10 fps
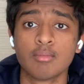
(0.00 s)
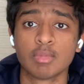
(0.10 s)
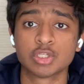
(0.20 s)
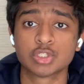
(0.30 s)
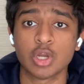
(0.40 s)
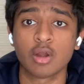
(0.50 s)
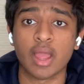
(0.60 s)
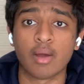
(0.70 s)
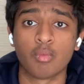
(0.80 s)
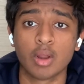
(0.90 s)
must start
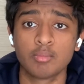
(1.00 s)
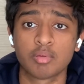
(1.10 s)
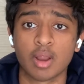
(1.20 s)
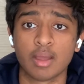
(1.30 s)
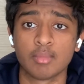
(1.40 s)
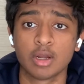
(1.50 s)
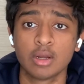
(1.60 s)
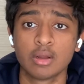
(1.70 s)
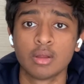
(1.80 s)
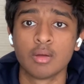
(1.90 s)
at one primer,
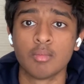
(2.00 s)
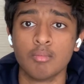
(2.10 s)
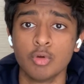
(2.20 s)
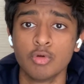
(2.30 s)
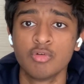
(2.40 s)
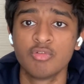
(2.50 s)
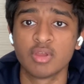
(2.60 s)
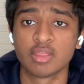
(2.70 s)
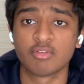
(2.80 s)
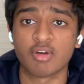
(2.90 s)
move
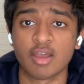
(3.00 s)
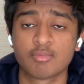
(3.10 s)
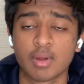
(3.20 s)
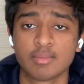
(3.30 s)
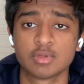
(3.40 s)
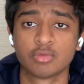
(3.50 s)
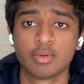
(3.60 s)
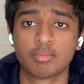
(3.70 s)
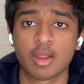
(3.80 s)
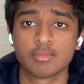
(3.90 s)
in the 5' to 3'
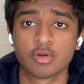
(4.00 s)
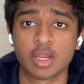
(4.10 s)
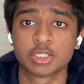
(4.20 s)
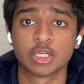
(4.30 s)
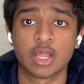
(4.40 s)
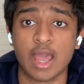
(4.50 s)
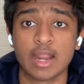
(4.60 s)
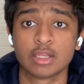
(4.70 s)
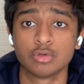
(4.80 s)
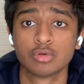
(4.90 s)
direction
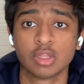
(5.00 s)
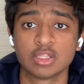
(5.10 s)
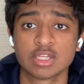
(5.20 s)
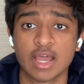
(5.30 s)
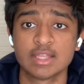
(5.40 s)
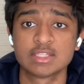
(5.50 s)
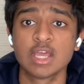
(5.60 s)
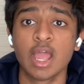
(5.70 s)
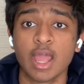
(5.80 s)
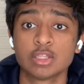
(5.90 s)
adding nucleotides,
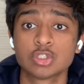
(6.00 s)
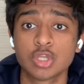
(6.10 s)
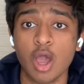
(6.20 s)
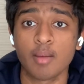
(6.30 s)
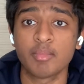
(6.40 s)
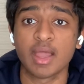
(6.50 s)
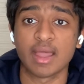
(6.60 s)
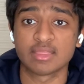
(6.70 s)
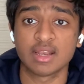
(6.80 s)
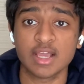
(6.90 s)
and stop
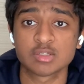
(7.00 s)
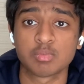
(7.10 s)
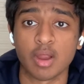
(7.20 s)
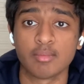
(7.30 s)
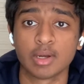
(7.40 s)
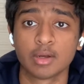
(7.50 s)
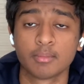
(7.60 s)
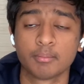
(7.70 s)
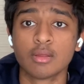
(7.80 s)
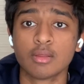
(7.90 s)
at the next primer.
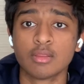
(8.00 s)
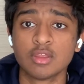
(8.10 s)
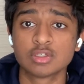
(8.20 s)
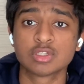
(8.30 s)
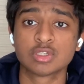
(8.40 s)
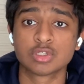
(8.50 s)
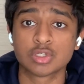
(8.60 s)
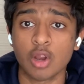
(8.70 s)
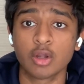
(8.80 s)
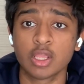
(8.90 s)
This
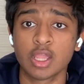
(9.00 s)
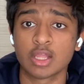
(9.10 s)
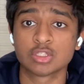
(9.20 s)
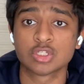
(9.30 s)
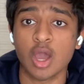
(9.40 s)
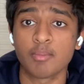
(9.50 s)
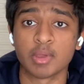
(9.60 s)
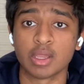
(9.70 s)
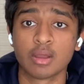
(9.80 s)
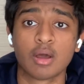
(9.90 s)
starting and
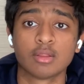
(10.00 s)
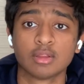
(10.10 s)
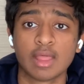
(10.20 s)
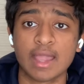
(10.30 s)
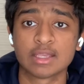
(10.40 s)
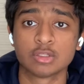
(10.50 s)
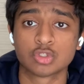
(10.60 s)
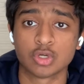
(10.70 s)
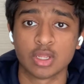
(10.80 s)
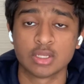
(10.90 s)
stopping on the lagging
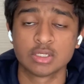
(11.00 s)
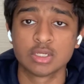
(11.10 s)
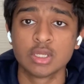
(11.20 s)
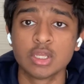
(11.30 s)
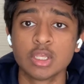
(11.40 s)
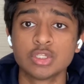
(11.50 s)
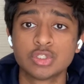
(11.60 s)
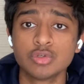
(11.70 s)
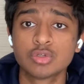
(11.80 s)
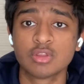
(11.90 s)
strand is
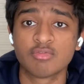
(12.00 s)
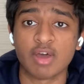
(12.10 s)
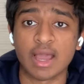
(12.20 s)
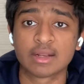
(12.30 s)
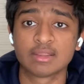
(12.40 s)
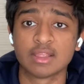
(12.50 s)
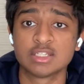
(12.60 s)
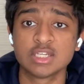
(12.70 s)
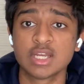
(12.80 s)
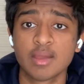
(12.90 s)
due to the fact that
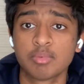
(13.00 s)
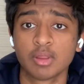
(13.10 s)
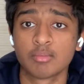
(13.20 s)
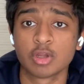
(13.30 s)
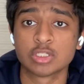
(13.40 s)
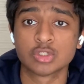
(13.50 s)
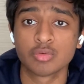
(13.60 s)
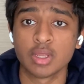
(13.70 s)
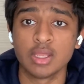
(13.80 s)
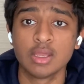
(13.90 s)
DNA polymerase
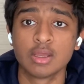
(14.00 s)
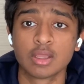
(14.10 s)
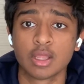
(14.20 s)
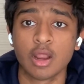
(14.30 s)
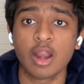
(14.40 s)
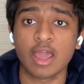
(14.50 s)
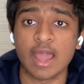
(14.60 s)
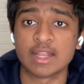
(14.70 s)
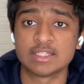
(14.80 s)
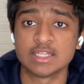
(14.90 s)
III cannot
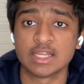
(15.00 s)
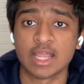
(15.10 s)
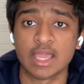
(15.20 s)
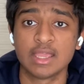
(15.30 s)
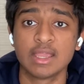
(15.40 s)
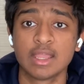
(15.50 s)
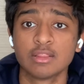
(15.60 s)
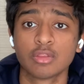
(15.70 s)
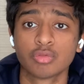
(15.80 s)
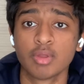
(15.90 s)
add DNA in the
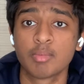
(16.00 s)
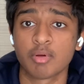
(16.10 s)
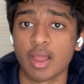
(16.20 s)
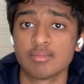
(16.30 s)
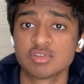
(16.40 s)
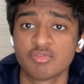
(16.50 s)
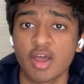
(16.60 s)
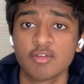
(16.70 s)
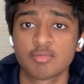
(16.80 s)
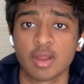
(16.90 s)
3' to
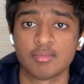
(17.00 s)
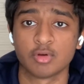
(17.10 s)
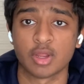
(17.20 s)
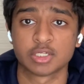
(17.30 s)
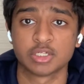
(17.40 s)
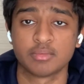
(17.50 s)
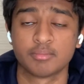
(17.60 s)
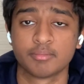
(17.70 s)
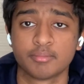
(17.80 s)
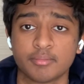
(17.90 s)
5' direction.
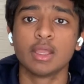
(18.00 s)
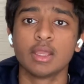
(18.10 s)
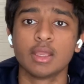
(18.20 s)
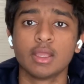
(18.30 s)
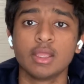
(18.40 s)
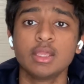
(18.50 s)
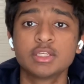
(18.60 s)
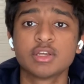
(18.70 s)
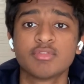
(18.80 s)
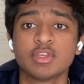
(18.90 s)
Each
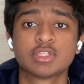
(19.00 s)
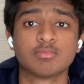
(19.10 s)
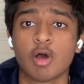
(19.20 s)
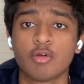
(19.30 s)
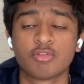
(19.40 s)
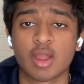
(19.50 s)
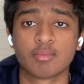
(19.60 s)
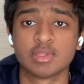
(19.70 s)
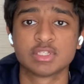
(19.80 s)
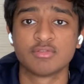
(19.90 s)
of these small
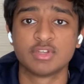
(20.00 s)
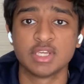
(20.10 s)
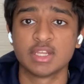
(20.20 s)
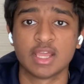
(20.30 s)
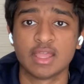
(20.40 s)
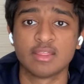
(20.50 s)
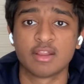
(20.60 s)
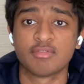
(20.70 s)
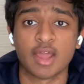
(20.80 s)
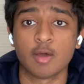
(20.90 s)
fragments of DNA that
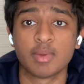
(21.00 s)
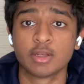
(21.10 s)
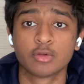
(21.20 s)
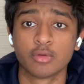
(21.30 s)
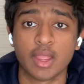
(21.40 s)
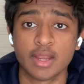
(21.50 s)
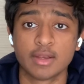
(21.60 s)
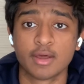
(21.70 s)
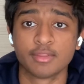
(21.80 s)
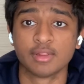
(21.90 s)
have now been created
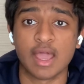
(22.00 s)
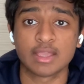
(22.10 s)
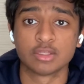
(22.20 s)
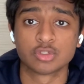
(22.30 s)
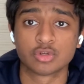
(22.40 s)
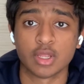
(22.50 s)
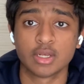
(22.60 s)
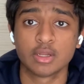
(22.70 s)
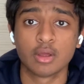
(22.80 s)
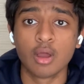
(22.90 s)
on the lagging strand
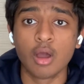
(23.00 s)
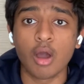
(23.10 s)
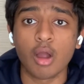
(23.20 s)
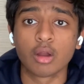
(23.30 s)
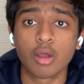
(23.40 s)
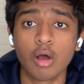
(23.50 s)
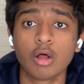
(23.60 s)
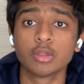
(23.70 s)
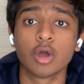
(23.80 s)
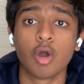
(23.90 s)
are
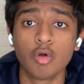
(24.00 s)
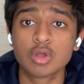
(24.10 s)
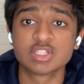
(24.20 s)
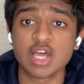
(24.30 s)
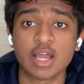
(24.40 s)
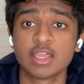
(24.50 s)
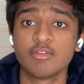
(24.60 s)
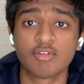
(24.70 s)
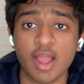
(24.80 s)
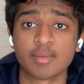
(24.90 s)
called Okazaki
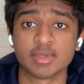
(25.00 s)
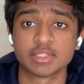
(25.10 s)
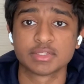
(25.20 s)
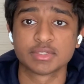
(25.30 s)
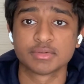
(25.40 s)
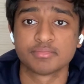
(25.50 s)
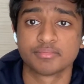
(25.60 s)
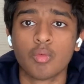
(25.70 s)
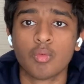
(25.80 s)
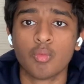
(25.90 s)
fragments.
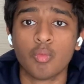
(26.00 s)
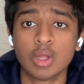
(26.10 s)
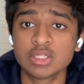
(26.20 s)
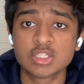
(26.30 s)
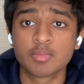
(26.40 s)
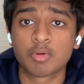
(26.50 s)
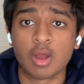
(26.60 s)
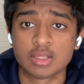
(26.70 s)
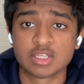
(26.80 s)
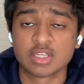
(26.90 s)
Once the
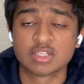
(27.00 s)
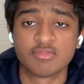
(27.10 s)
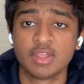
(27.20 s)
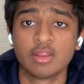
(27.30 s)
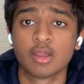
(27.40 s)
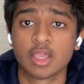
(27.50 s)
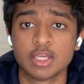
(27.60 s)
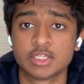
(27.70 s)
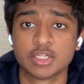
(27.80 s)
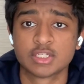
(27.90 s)
process of
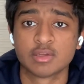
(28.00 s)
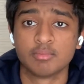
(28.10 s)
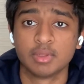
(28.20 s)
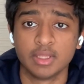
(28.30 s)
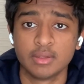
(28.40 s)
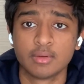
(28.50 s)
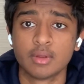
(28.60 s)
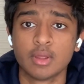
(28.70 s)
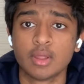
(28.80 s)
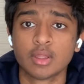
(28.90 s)
elongation is complete,
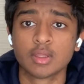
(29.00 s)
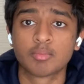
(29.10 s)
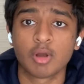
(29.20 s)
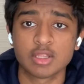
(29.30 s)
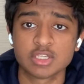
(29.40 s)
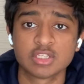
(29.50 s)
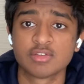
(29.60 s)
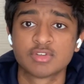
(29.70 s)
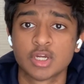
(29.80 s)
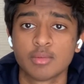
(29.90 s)
the process of
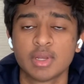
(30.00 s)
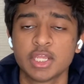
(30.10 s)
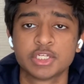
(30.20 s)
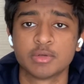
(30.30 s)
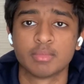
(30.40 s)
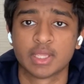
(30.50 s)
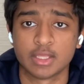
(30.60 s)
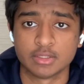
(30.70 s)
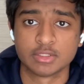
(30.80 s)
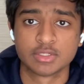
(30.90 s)
termination
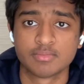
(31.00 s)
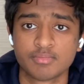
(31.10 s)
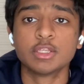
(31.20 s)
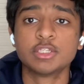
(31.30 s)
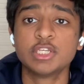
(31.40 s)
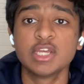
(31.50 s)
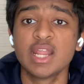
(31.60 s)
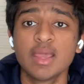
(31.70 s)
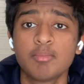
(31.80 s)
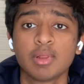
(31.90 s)
begins.
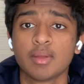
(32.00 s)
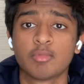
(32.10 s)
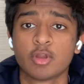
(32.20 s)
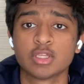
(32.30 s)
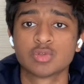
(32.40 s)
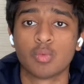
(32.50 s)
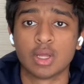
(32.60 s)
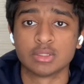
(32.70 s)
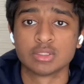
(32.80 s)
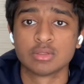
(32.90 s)
DNA polymerase I